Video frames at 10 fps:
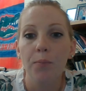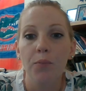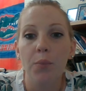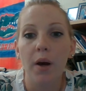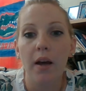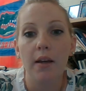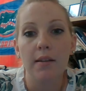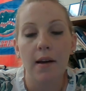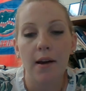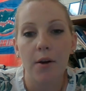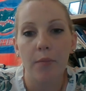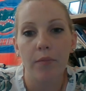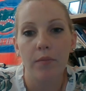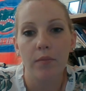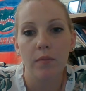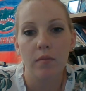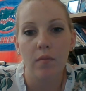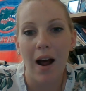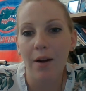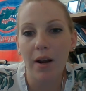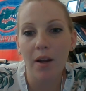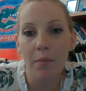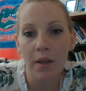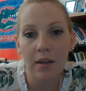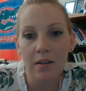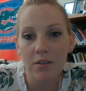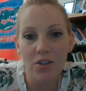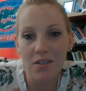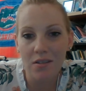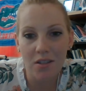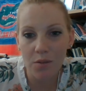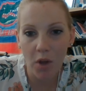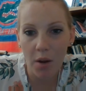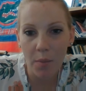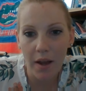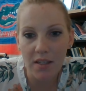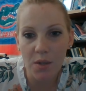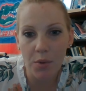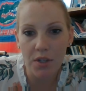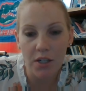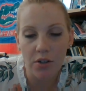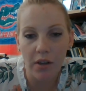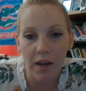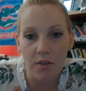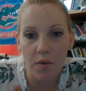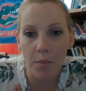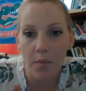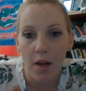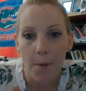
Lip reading: But I recommend just some long pants to protect your legs from